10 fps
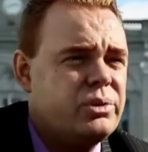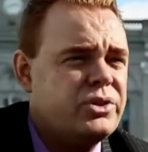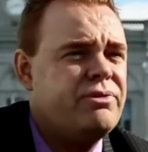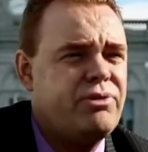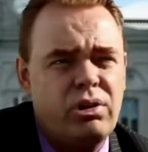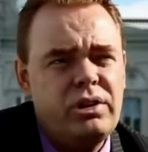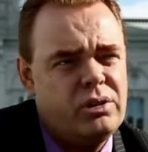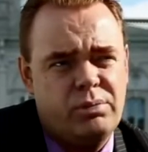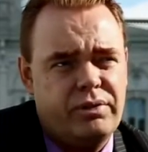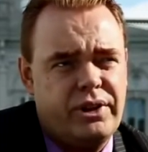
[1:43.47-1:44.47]
was the
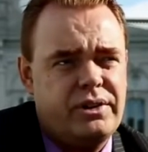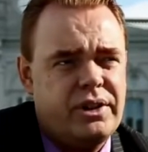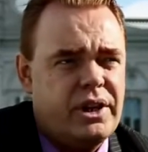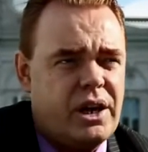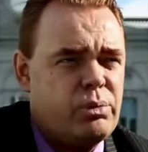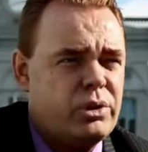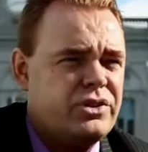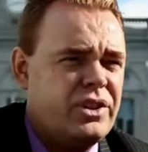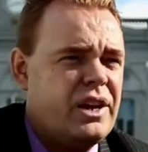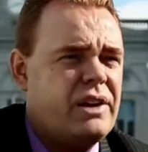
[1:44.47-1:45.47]
volume of it and
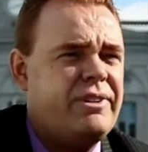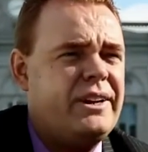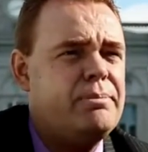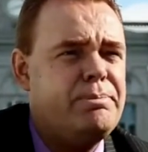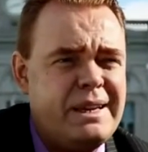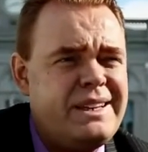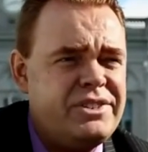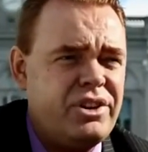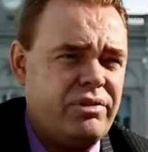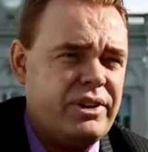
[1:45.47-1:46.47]
was the
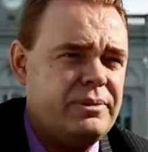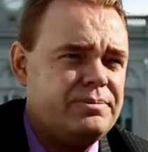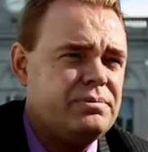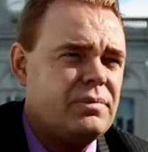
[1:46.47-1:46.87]
availability of it.